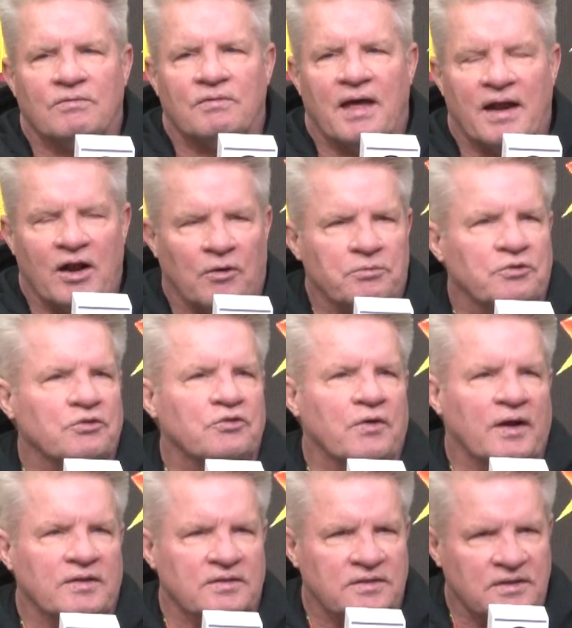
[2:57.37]
that helps your
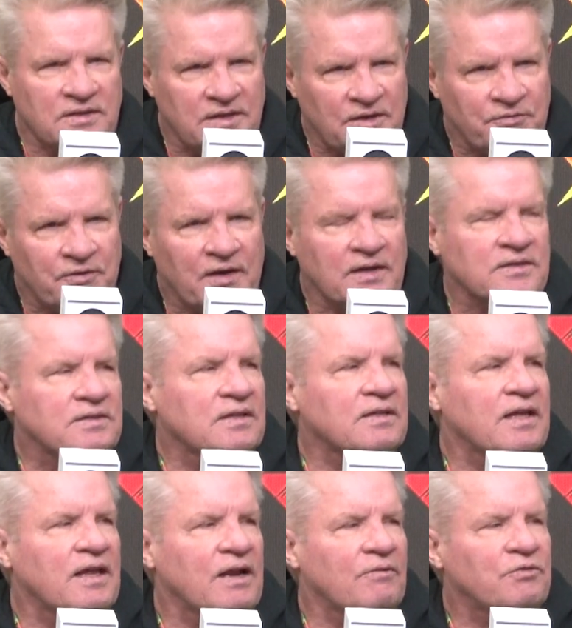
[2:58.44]
transition defense.
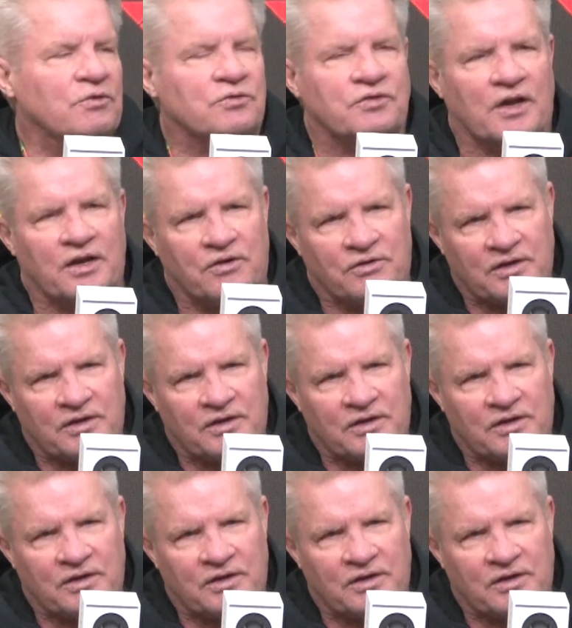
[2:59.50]
And then if you set your